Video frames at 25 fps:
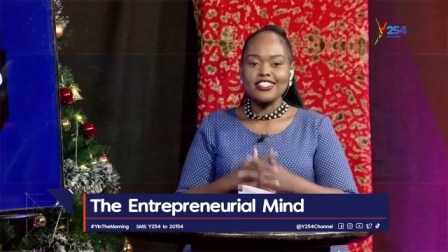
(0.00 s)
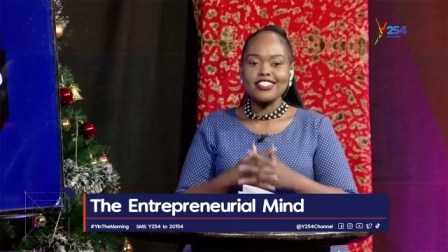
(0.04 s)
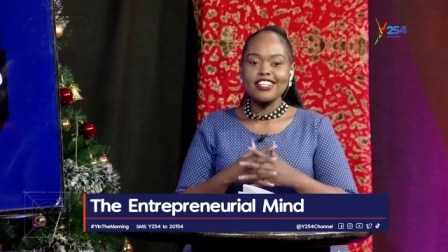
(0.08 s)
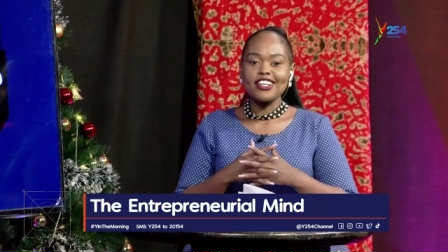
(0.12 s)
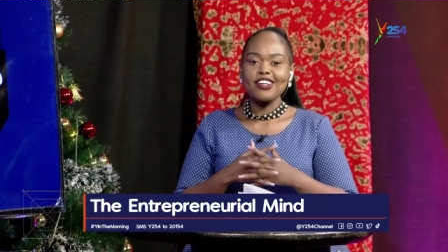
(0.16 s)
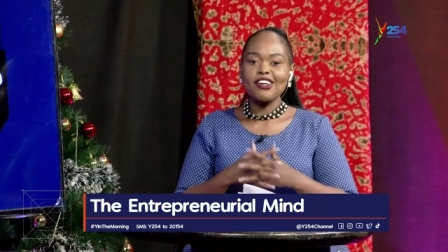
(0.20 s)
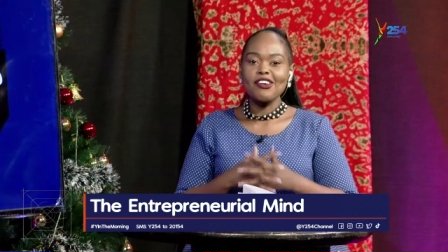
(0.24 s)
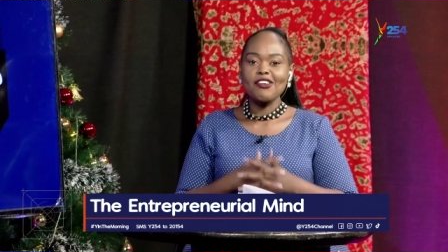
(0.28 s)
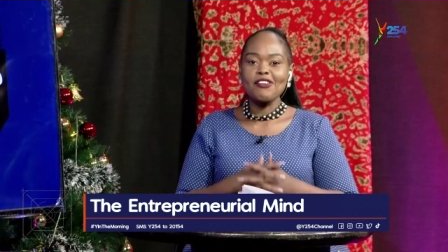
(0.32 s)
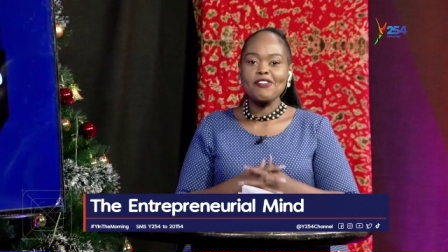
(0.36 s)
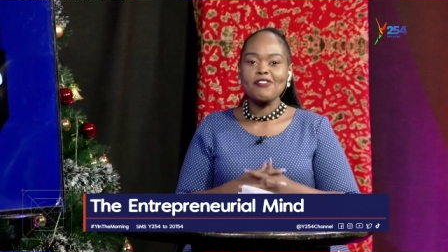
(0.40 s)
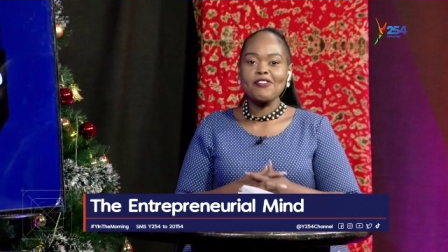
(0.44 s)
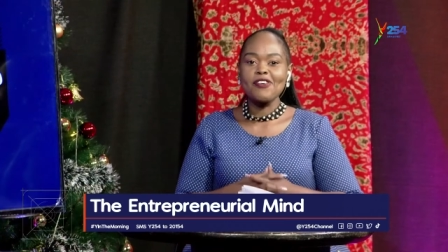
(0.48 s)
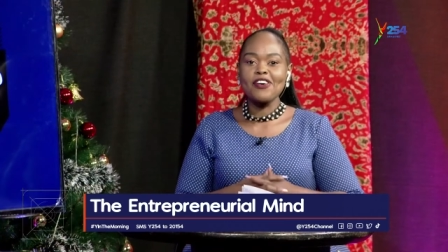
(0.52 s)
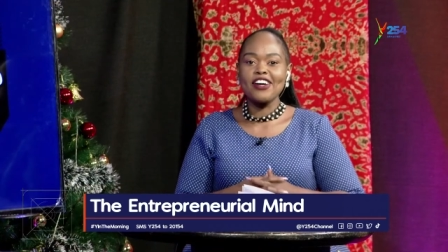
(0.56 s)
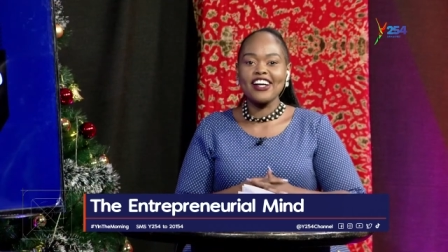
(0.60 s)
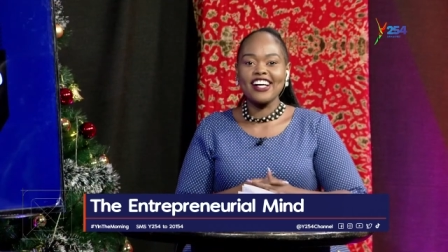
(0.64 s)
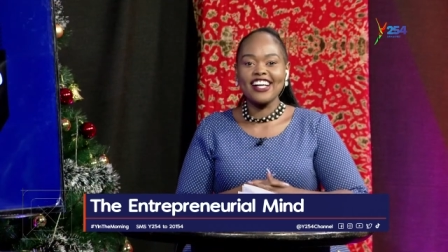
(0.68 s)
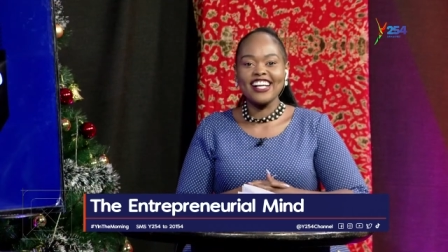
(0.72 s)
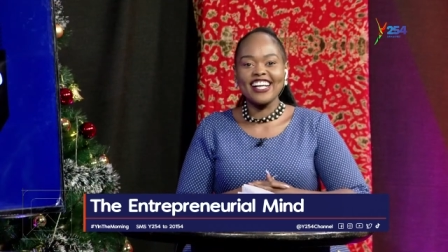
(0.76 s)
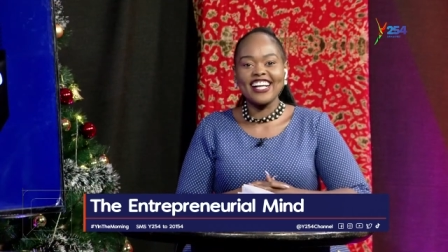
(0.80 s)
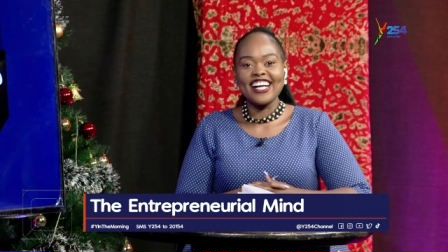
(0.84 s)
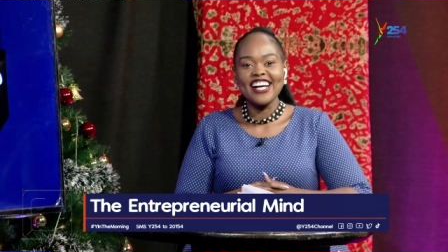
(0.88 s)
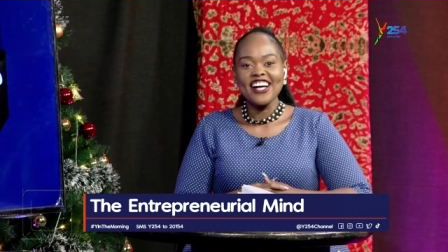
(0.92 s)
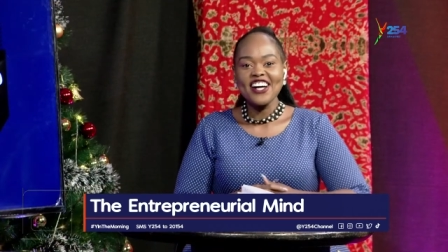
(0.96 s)
the sake of
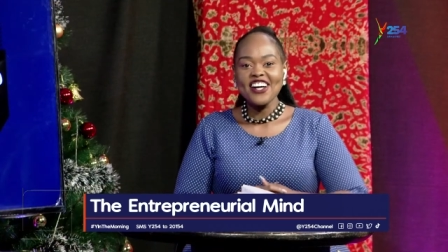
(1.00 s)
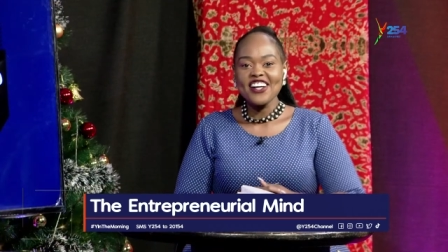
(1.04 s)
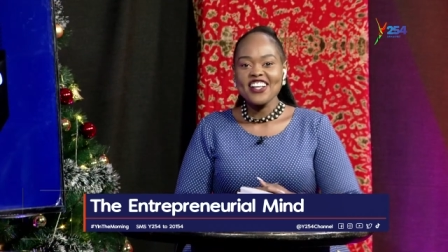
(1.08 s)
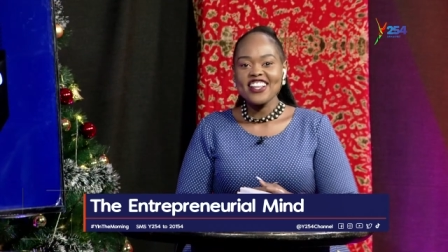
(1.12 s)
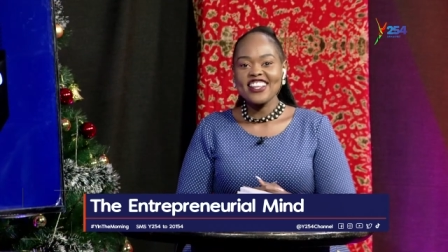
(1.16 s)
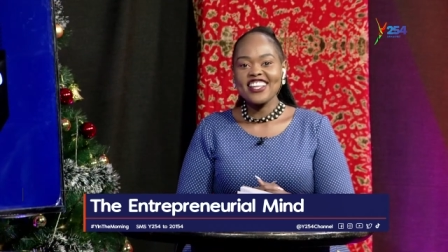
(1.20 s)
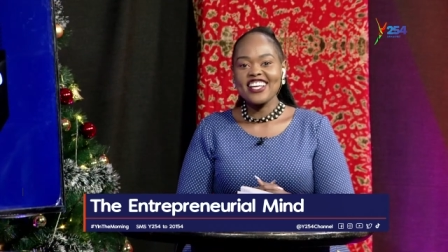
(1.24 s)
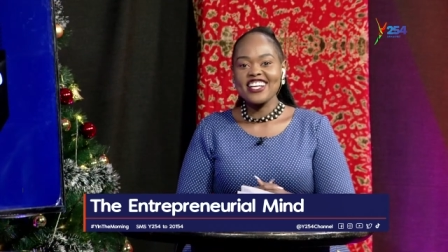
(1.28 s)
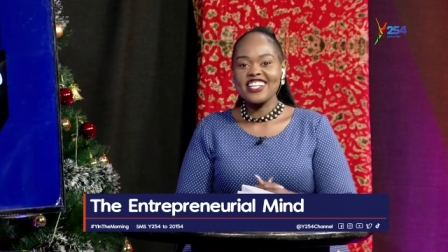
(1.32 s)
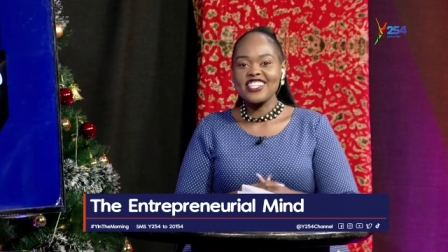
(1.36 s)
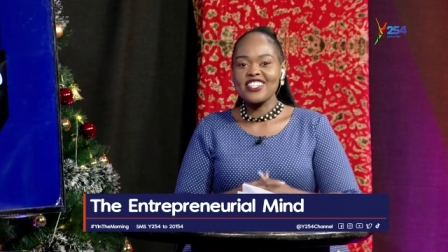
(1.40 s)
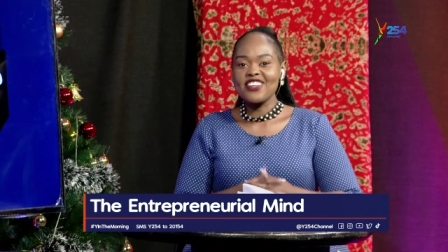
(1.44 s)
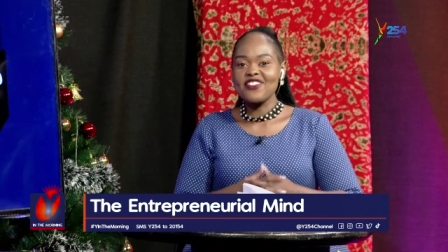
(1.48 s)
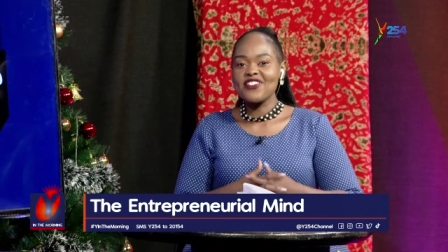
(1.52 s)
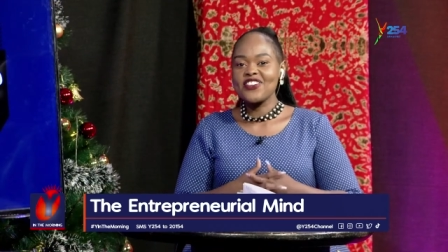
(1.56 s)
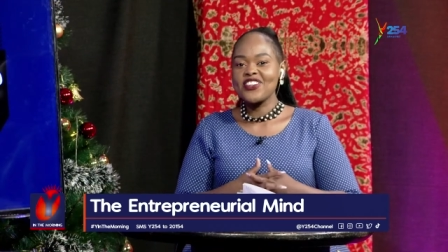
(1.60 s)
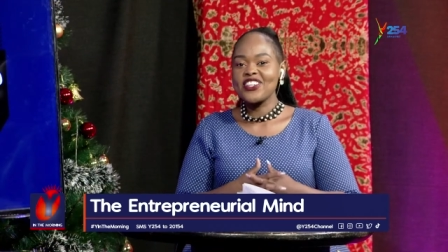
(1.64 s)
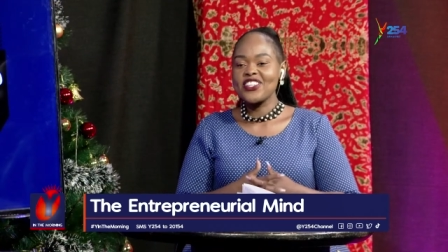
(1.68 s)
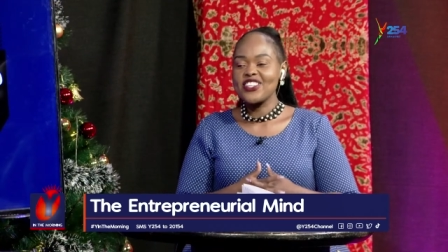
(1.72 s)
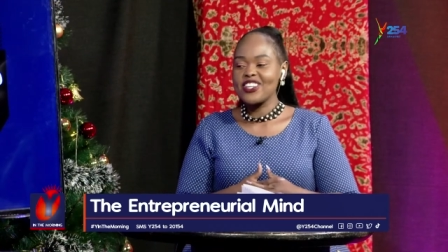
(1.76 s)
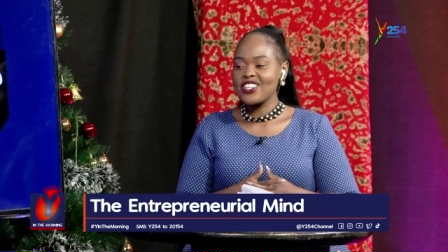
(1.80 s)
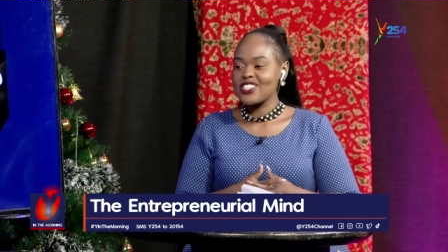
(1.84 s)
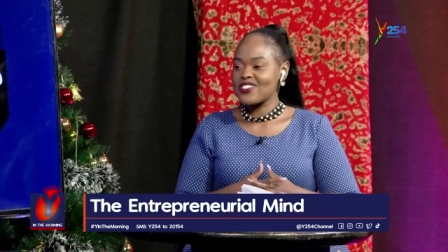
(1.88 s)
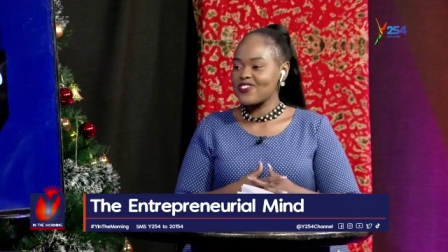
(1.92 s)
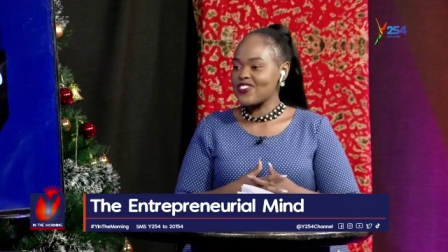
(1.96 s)
the
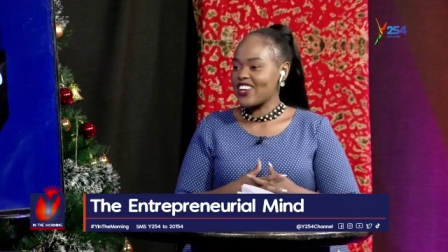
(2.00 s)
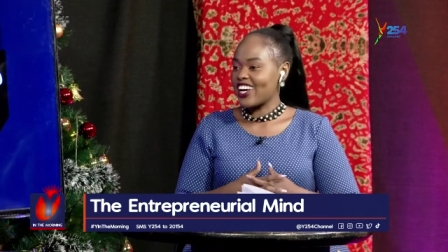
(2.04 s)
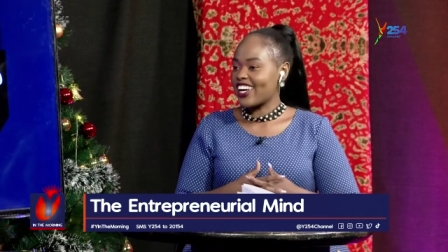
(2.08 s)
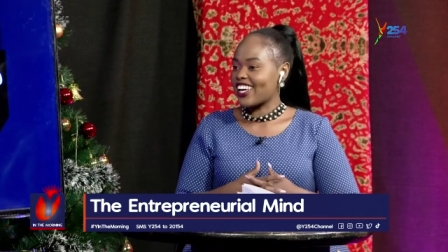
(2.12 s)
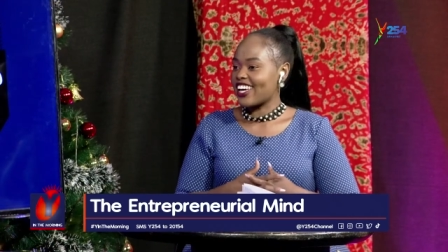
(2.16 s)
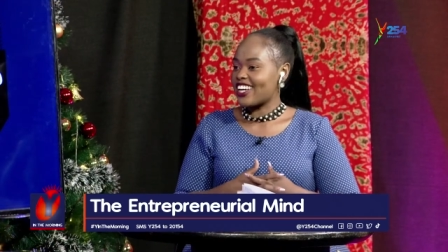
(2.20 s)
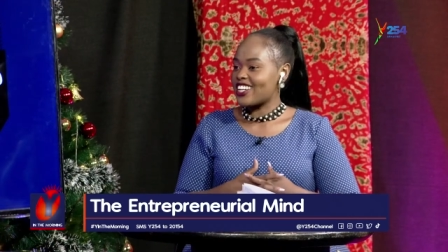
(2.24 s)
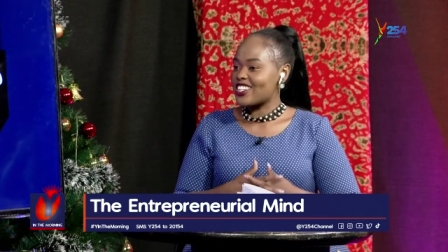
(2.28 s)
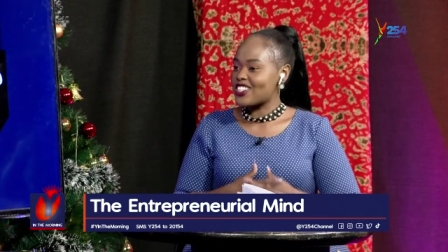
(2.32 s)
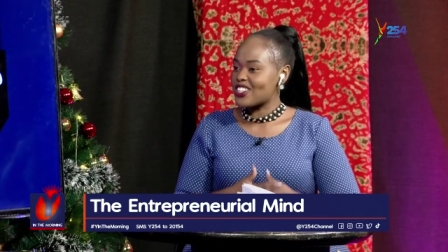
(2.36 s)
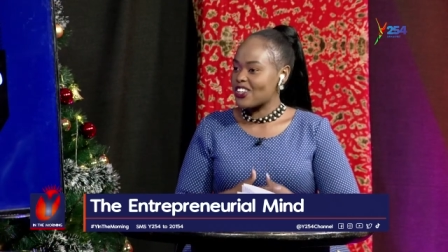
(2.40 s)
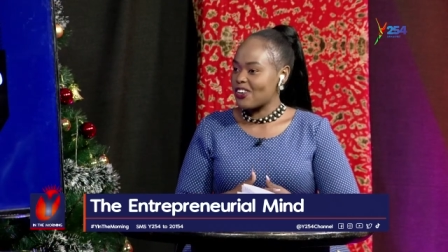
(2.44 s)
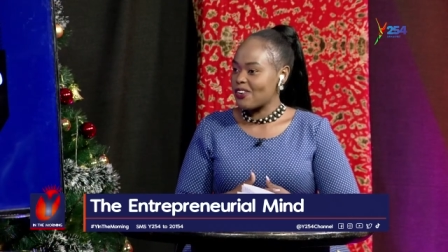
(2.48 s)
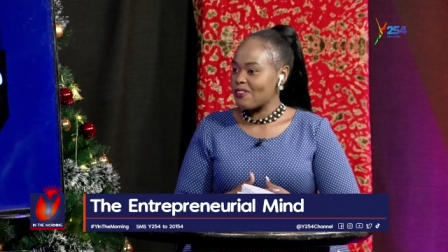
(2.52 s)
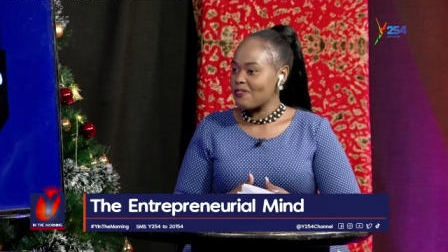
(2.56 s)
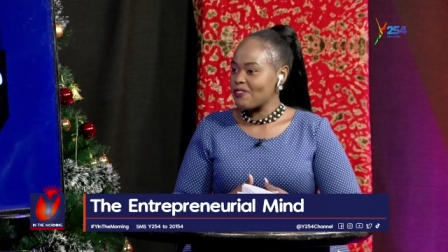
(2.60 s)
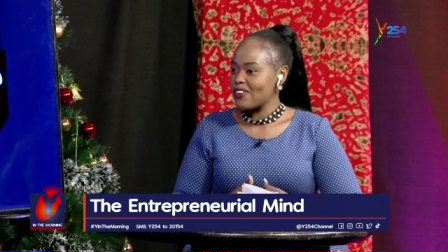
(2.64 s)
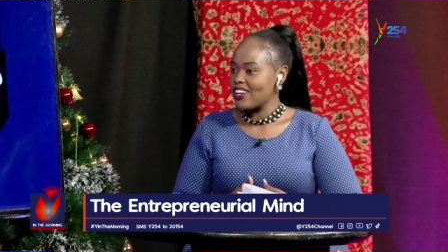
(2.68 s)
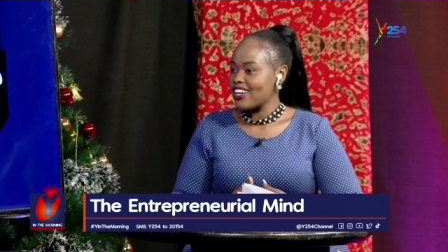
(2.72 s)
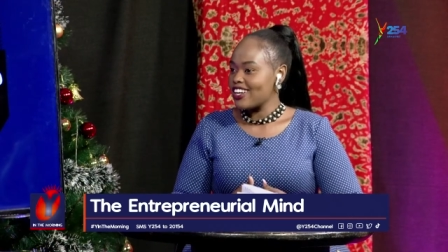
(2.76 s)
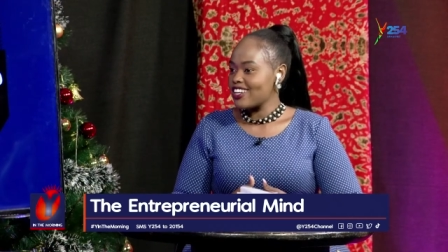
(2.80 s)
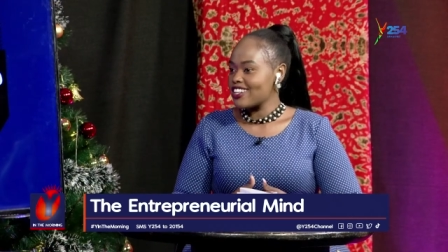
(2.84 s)
entrepreneurs back at home.